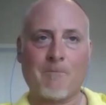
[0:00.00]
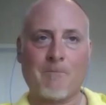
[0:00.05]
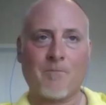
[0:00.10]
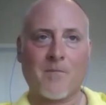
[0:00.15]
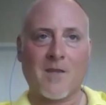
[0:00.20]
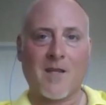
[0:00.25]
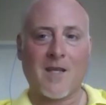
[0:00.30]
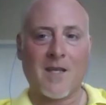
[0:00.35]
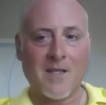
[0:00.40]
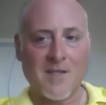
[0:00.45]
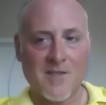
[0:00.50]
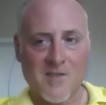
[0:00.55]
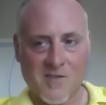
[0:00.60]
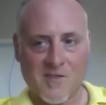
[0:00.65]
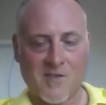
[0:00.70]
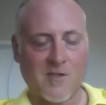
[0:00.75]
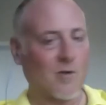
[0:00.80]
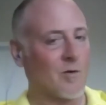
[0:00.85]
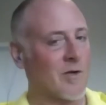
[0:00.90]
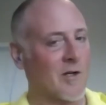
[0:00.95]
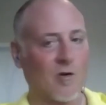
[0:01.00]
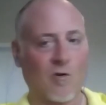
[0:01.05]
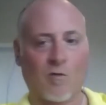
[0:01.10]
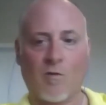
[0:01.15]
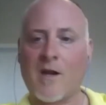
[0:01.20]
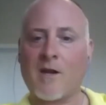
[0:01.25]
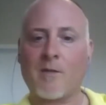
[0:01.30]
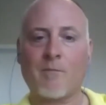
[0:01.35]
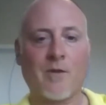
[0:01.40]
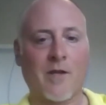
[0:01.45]
it is still
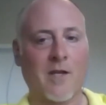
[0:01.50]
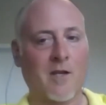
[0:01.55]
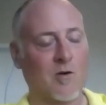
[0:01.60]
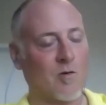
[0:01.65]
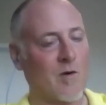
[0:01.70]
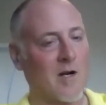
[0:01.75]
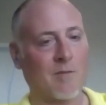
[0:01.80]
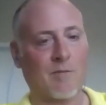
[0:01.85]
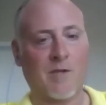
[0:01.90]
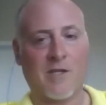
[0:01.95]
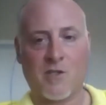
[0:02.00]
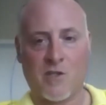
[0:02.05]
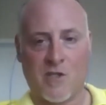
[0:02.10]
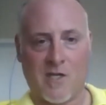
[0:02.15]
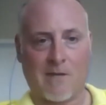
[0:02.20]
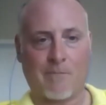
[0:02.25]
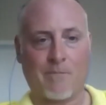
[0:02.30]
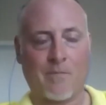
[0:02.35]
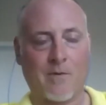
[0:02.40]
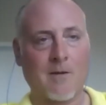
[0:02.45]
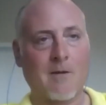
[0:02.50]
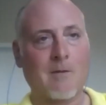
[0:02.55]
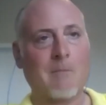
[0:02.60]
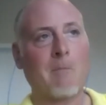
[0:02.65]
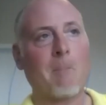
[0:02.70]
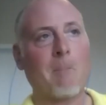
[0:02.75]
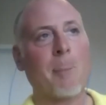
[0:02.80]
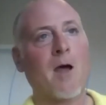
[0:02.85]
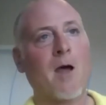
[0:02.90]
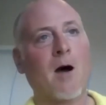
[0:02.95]
incredibly cheap.
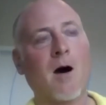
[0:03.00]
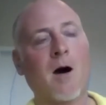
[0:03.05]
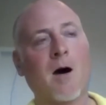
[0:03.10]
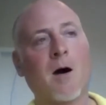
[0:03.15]
Yeah.